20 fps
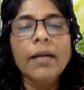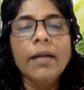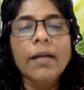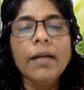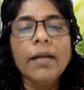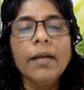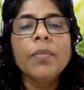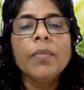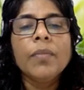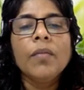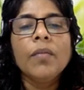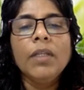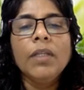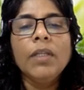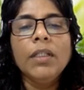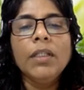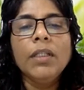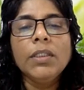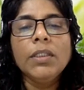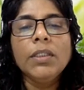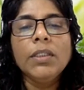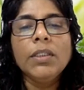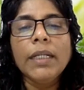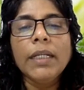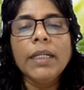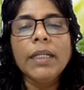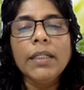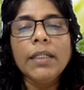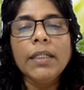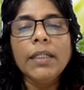we need to get
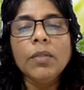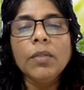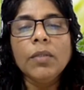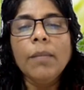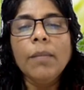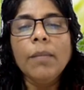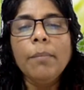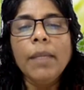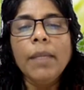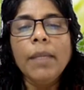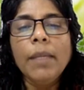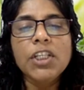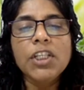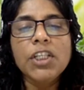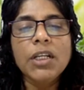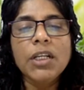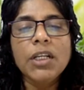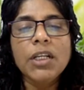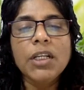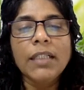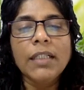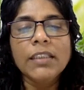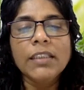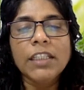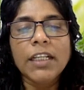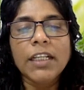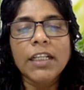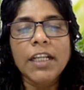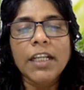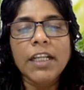into the major
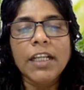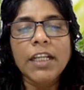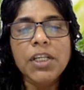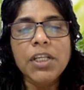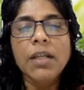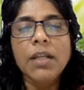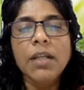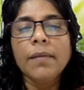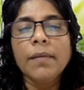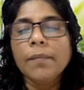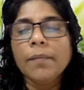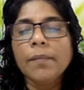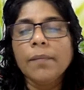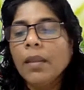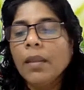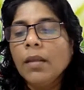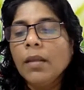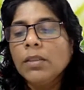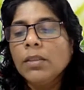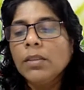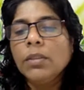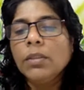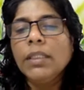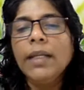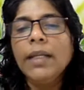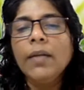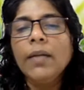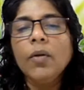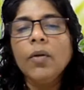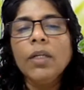consideration. So
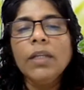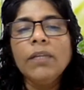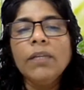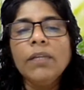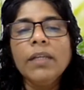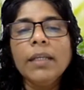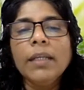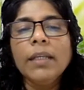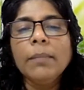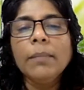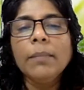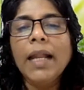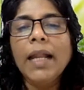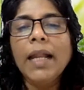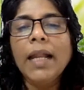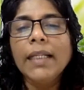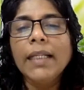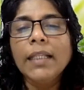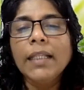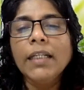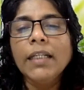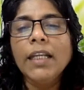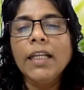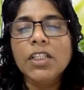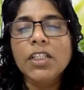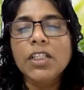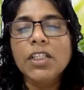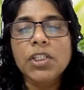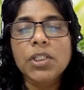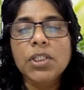then only we can plan the
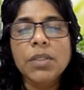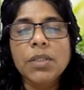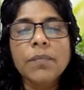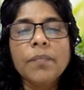test.